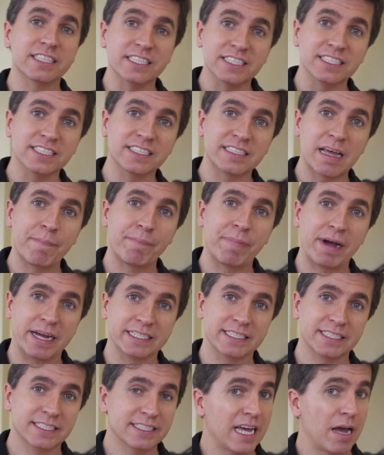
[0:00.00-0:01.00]
the
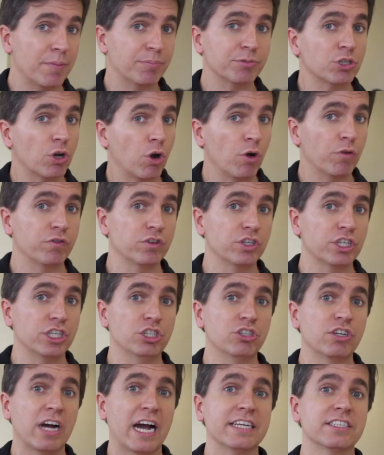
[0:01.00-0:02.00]
step-by-step, so hopefully
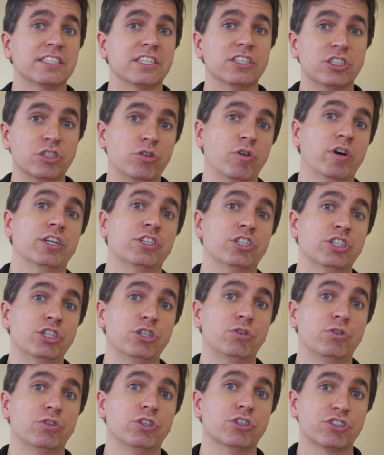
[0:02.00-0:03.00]
you guys can do it
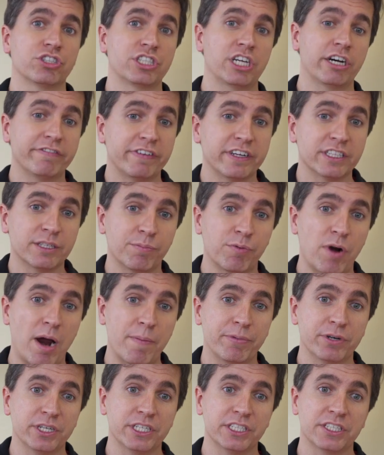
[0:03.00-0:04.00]
too yourself on the
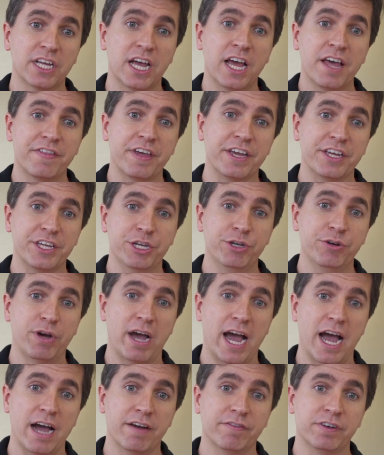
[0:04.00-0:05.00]
properties that you
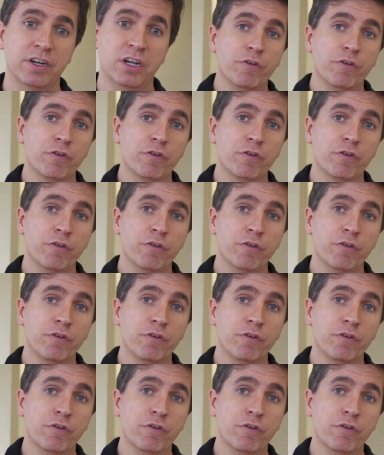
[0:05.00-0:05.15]
have.